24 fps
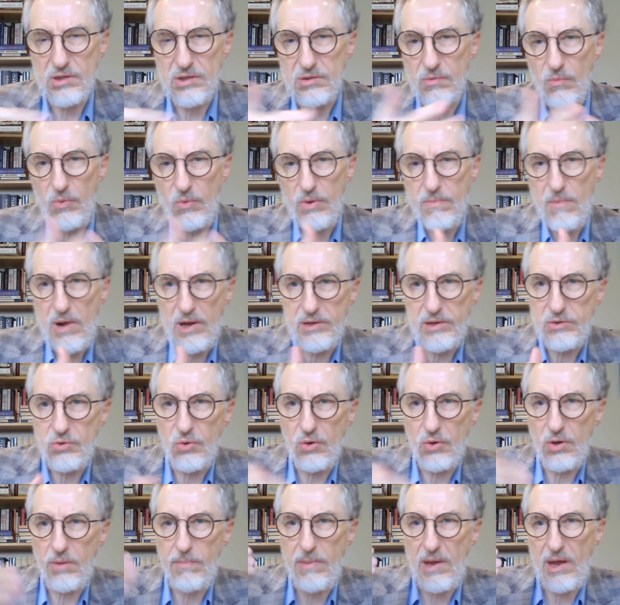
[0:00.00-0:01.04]
and we might talk
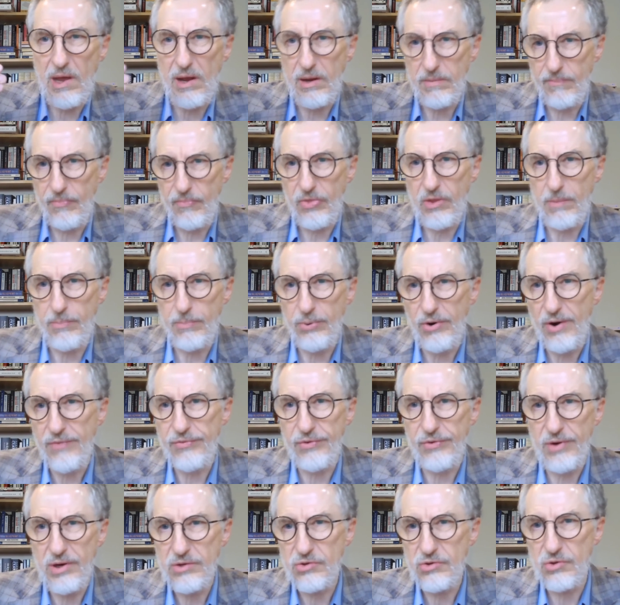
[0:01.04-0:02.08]
about the
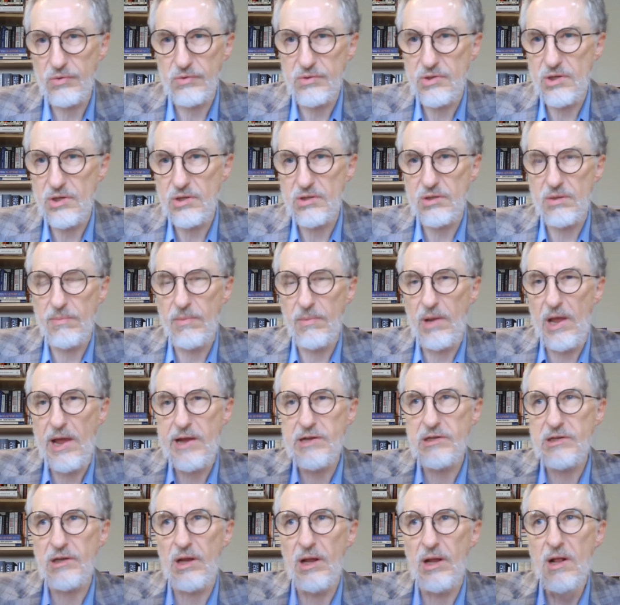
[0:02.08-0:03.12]
preferential system later,